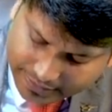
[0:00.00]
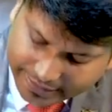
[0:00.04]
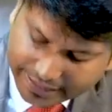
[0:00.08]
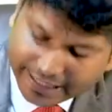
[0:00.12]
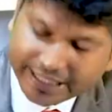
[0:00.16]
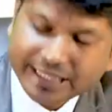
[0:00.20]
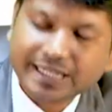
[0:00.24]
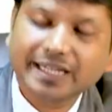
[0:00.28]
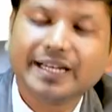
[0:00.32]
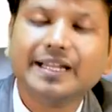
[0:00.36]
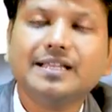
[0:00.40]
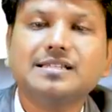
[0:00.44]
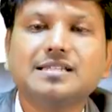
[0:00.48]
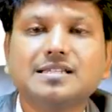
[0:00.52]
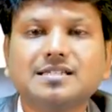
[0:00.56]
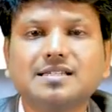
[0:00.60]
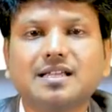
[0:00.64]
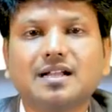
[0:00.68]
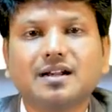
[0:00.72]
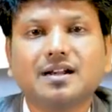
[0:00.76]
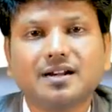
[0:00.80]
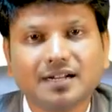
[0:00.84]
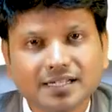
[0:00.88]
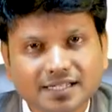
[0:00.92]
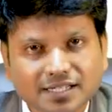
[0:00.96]
increases
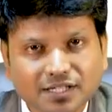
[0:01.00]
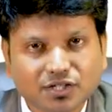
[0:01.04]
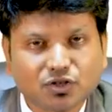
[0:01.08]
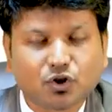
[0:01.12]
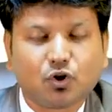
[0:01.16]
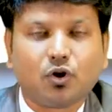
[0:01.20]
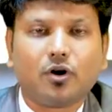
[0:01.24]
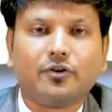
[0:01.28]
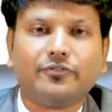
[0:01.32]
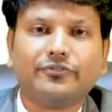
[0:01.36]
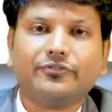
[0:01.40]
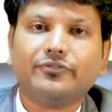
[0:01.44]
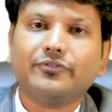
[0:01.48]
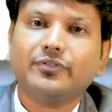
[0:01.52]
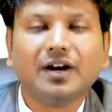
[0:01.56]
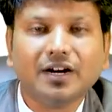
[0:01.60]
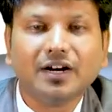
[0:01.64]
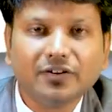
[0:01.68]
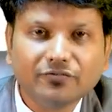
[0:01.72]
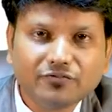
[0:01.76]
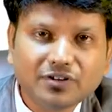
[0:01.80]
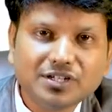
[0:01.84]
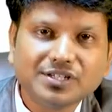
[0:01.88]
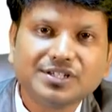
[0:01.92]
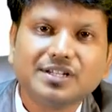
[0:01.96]
a risk of
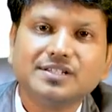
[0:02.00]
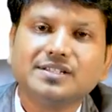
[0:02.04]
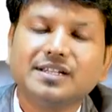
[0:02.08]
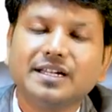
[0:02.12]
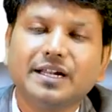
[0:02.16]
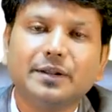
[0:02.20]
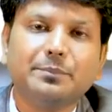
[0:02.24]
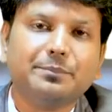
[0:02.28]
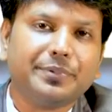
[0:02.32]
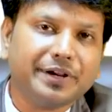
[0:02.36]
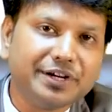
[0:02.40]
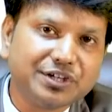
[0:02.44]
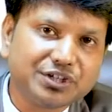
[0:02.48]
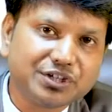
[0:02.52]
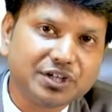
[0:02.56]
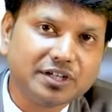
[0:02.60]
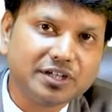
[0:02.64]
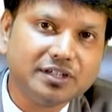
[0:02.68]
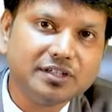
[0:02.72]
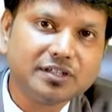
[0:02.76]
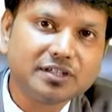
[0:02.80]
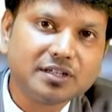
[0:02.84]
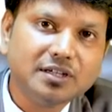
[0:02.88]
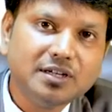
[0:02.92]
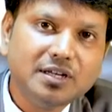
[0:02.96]
convulsions in a
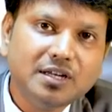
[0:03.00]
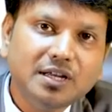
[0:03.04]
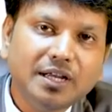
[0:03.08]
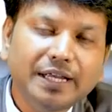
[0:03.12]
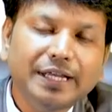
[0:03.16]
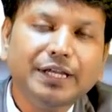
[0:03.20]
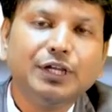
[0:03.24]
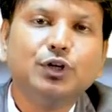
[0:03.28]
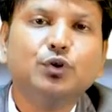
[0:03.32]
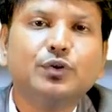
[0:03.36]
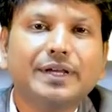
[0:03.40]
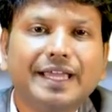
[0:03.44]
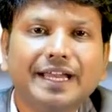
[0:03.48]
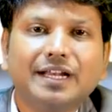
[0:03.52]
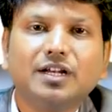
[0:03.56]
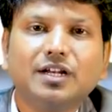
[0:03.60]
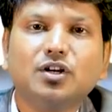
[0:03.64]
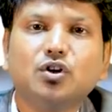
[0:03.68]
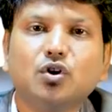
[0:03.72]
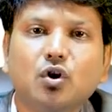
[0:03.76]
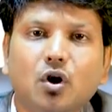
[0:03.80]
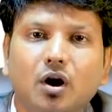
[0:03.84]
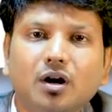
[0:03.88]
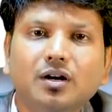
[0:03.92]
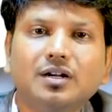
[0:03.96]
patient, you
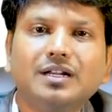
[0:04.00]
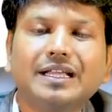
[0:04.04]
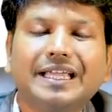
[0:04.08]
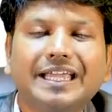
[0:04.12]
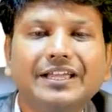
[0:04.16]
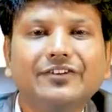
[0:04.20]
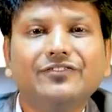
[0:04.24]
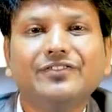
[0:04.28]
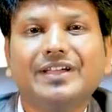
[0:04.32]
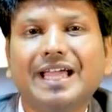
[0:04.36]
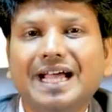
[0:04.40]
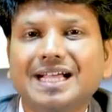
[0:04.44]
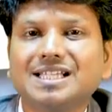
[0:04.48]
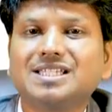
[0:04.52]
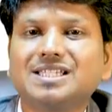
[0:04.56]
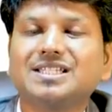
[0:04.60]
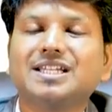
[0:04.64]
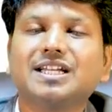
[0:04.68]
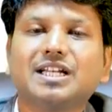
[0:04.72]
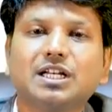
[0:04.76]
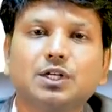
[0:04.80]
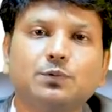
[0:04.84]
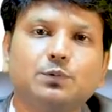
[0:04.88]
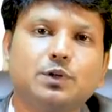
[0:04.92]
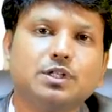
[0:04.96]
cannot give
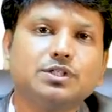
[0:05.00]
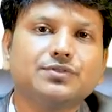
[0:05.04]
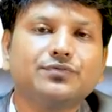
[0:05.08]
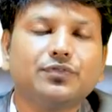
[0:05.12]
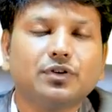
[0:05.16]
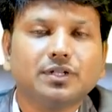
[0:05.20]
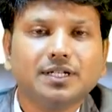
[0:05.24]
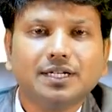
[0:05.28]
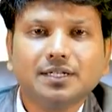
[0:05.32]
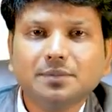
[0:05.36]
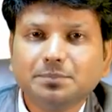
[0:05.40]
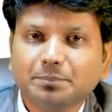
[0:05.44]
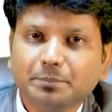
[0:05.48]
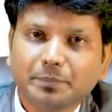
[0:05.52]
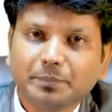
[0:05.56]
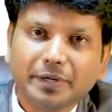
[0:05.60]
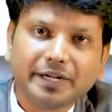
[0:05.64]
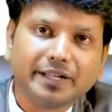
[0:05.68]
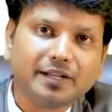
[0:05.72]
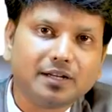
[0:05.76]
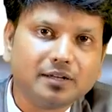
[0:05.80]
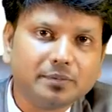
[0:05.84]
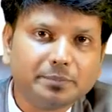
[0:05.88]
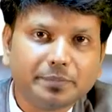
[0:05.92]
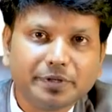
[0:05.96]
gastric lavage for that
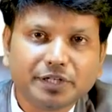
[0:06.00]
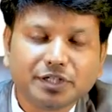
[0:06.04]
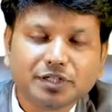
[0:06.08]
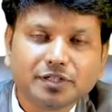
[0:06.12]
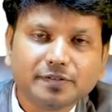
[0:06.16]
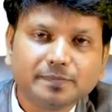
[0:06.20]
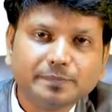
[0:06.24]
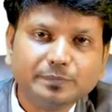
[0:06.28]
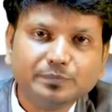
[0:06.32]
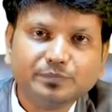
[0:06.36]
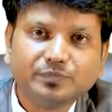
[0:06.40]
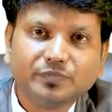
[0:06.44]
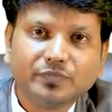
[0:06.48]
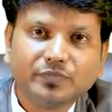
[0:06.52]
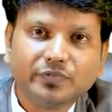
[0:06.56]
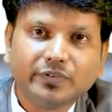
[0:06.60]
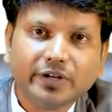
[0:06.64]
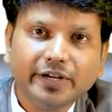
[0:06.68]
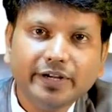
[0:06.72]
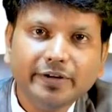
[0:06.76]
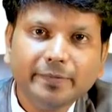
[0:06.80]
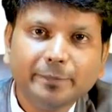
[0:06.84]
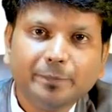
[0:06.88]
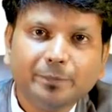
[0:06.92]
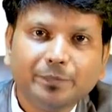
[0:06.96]
particular patient,
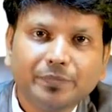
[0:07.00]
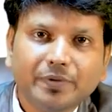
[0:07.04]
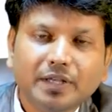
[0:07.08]
right?